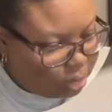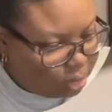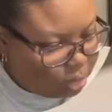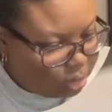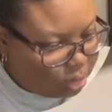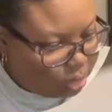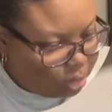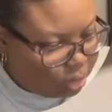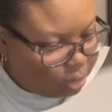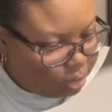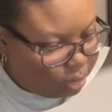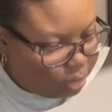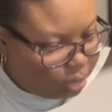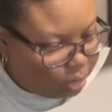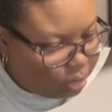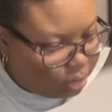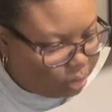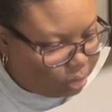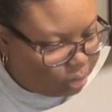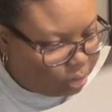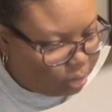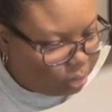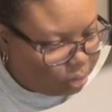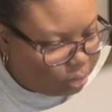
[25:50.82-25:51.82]
Oh
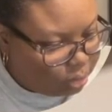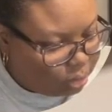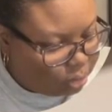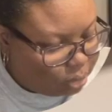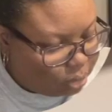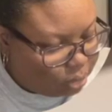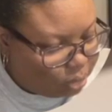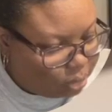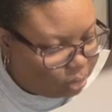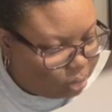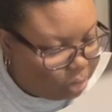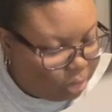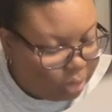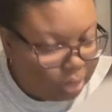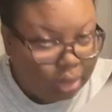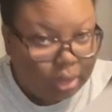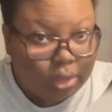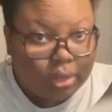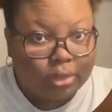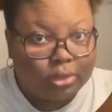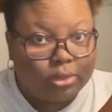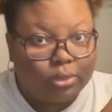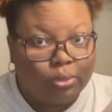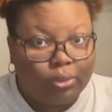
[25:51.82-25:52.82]
well. Yeah, that
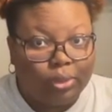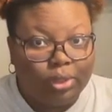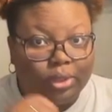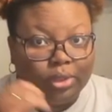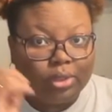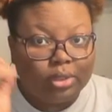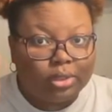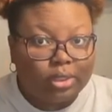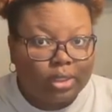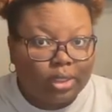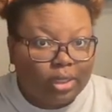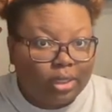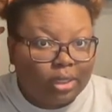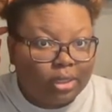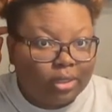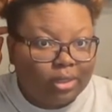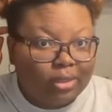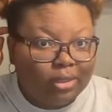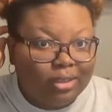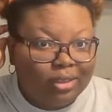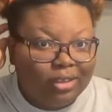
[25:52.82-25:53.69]
looks weird as heck.